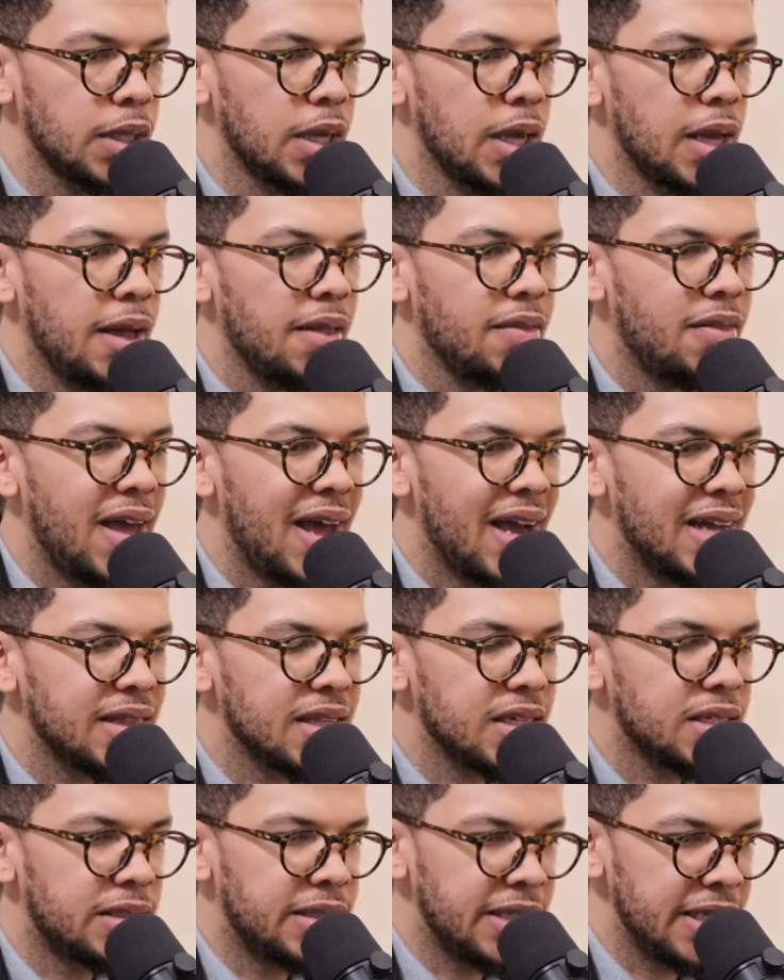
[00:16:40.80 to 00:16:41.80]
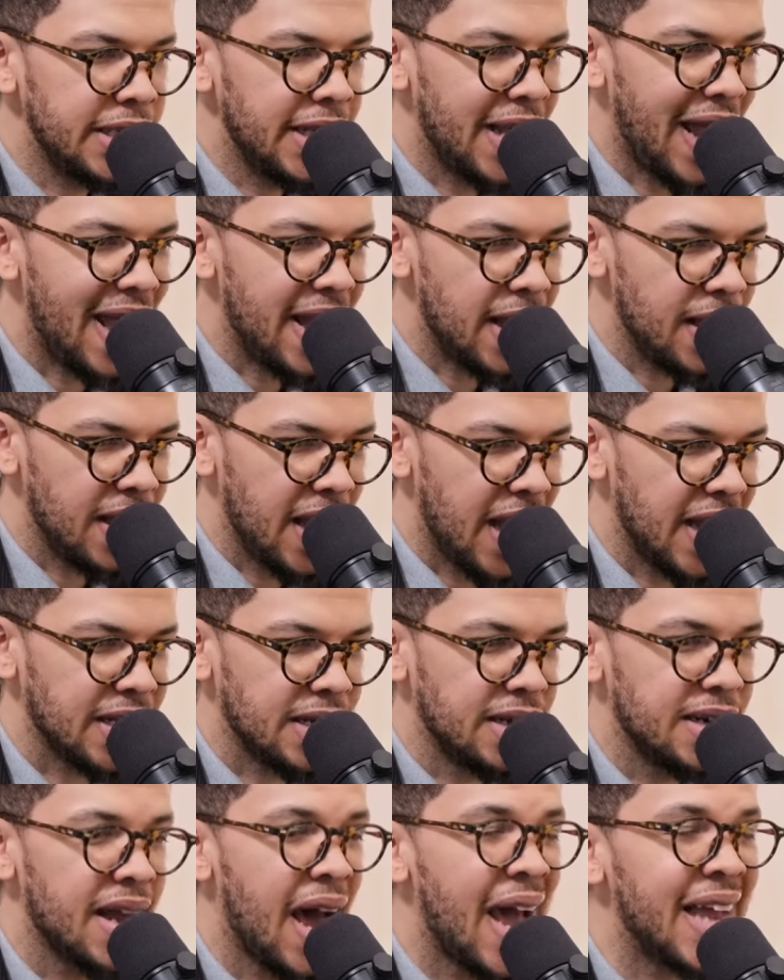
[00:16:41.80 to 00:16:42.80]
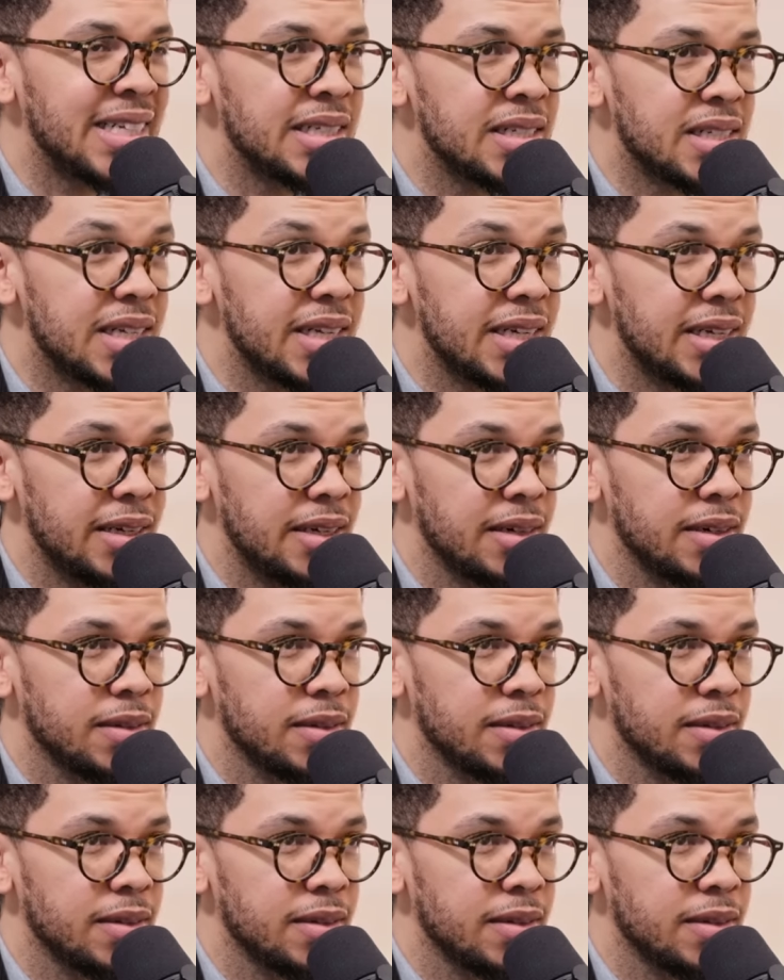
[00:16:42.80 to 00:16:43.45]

They had the DA at 19.